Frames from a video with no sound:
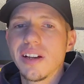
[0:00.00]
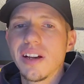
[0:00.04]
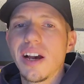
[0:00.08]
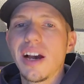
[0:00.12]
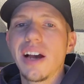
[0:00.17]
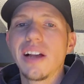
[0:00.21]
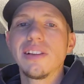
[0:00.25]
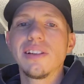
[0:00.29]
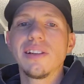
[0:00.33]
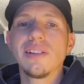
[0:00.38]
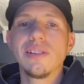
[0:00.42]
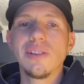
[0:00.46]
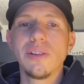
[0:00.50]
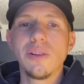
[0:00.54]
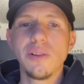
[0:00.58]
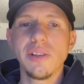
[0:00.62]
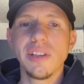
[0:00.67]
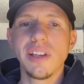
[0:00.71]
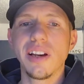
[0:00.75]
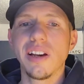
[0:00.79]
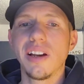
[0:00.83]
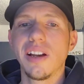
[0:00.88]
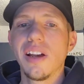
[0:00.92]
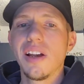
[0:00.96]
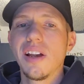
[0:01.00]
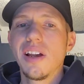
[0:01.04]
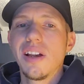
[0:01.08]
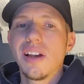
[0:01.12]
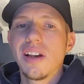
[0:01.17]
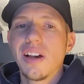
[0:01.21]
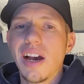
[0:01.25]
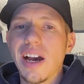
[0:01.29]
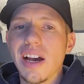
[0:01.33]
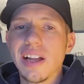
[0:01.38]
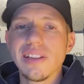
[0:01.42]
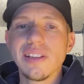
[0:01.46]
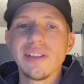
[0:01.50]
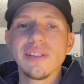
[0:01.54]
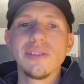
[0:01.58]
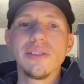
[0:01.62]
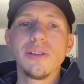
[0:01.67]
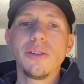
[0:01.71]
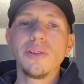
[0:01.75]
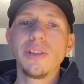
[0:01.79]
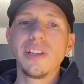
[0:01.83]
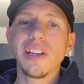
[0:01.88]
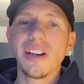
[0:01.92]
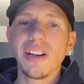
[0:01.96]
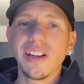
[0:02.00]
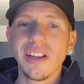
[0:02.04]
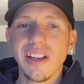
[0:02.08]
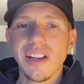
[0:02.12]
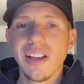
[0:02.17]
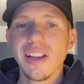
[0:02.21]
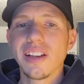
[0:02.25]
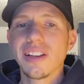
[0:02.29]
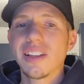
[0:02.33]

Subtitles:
hallelujah, hallelujah.